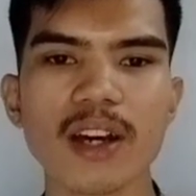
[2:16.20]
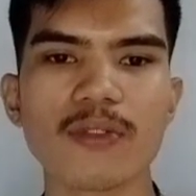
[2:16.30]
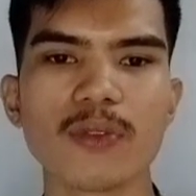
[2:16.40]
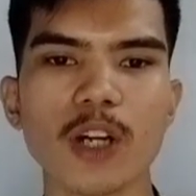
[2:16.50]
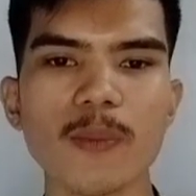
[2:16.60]

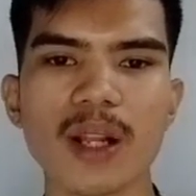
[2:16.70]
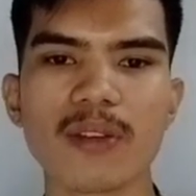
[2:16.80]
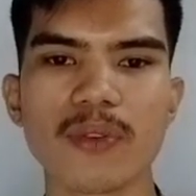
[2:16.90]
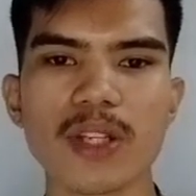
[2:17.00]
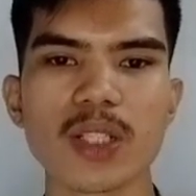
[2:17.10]
of normal
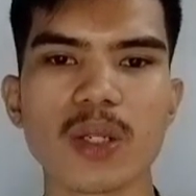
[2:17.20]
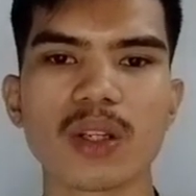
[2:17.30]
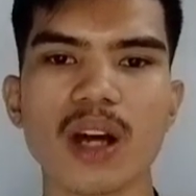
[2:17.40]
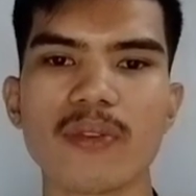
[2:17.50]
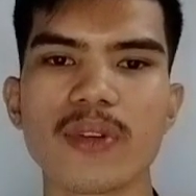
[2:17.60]
vision
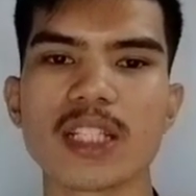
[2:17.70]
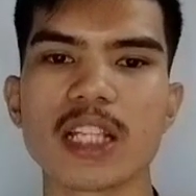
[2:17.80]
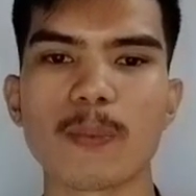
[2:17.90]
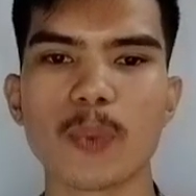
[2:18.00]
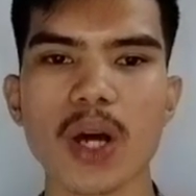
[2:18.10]
covers
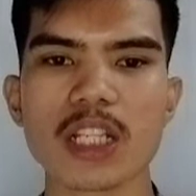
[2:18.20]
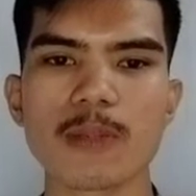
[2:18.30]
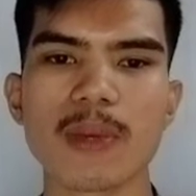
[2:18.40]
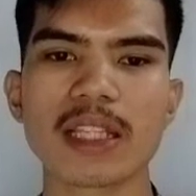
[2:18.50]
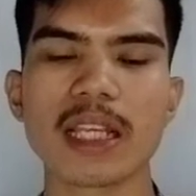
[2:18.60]

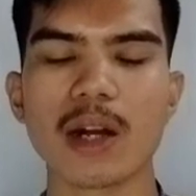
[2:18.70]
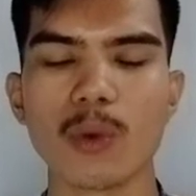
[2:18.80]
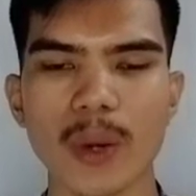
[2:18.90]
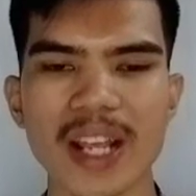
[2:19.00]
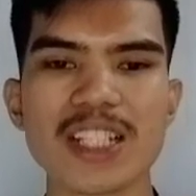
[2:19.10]
approximately a
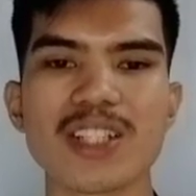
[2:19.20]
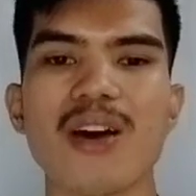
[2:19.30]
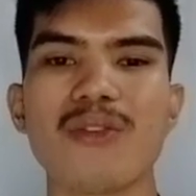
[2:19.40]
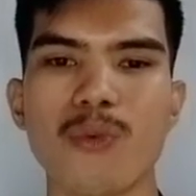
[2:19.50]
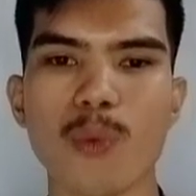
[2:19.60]
range
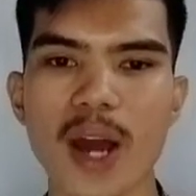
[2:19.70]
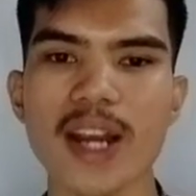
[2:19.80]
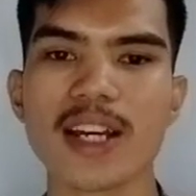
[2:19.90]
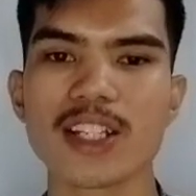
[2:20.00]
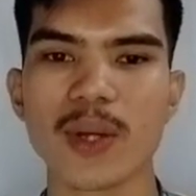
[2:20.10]
of
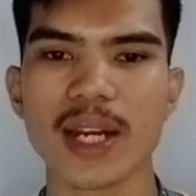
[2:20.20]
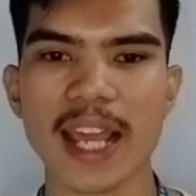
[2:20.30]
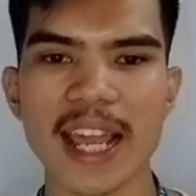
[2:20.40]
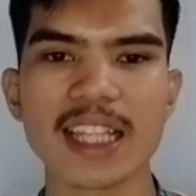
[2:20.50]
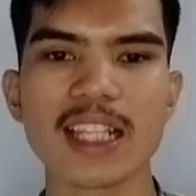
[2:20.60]
180
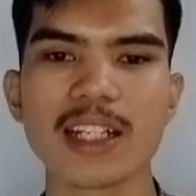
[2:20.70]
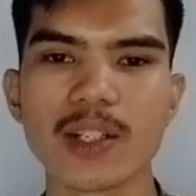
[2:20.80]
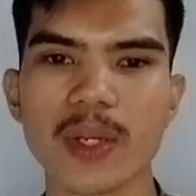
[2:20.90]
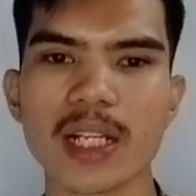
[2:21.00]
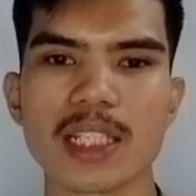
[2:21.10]

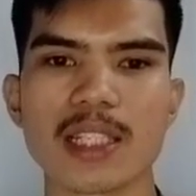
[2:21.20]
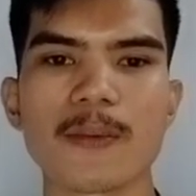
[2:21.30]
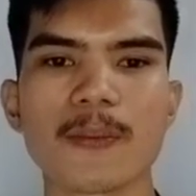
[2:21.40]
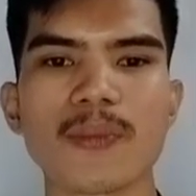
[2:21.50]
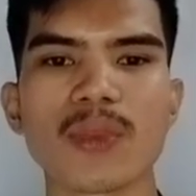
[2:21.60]
degrees.
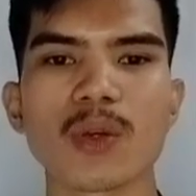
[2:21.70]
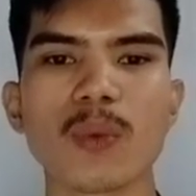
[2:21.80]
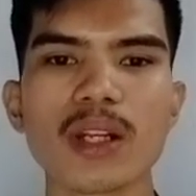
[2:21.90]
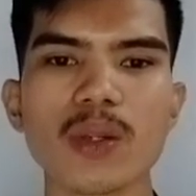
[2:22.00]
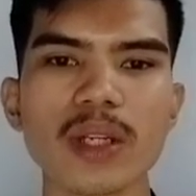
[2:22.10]

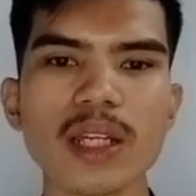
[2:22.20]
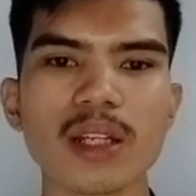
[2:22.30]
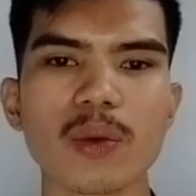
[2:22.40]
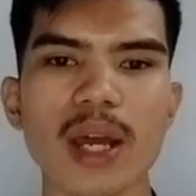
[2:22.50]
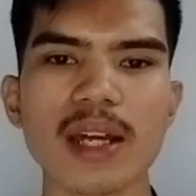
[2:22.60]
When looking
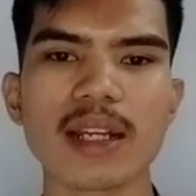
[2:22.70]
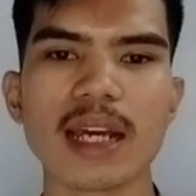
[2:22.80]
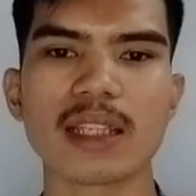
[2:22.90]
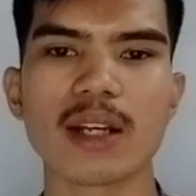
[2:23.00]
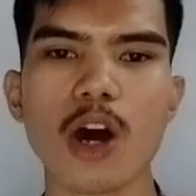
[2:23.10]
directly
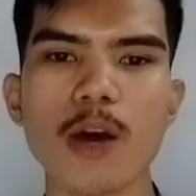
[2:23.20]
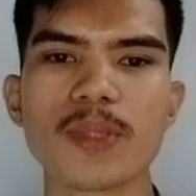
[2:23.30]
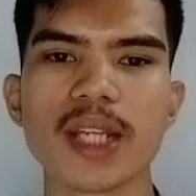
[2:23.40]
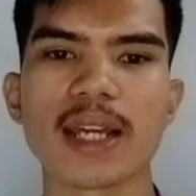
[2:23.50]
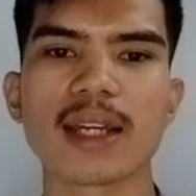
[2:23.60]
at an
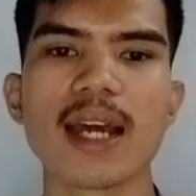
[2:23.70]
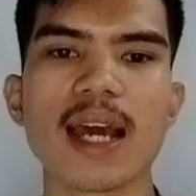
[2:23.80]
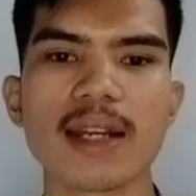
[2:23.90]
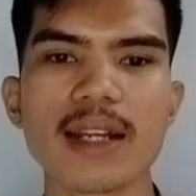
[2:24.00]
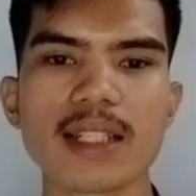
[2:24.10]
object,
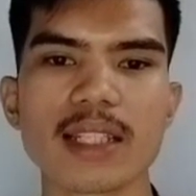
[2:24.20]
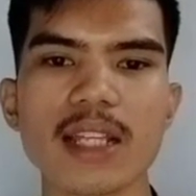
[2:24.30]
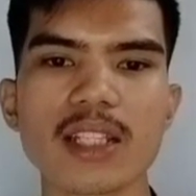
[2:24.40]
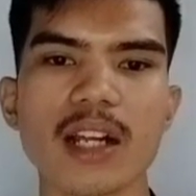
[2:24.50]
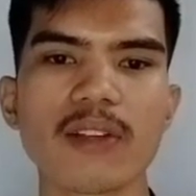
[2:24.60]
the
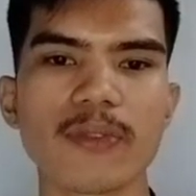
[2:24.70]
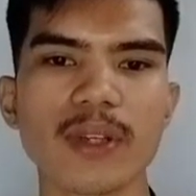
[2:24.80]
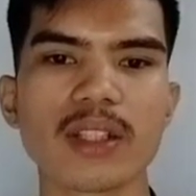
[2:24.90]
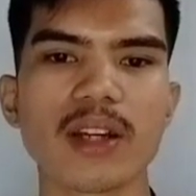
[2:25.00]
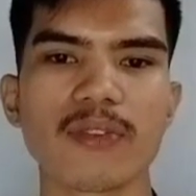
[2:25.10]
central
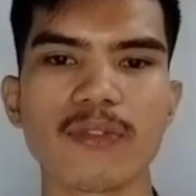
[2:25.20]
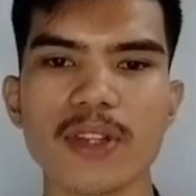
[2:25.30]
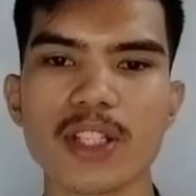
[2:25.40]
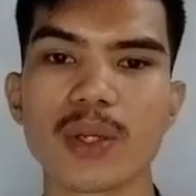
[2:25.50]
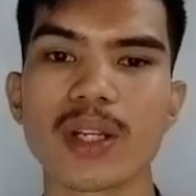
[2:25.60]
field of
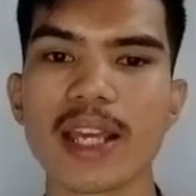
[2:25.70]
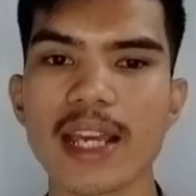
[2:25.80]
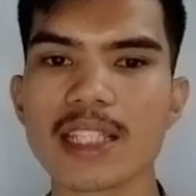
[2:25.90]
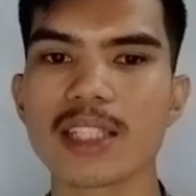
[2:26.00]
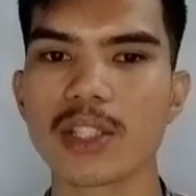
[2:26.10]
vision
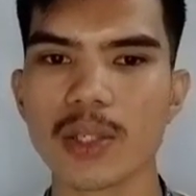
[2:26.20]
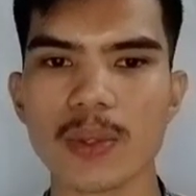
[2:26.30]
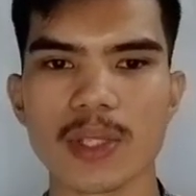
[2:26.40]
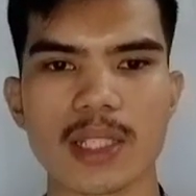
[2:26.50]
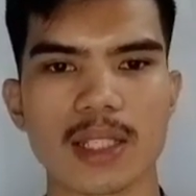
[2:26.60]
is
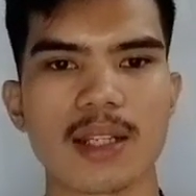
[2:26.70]
used.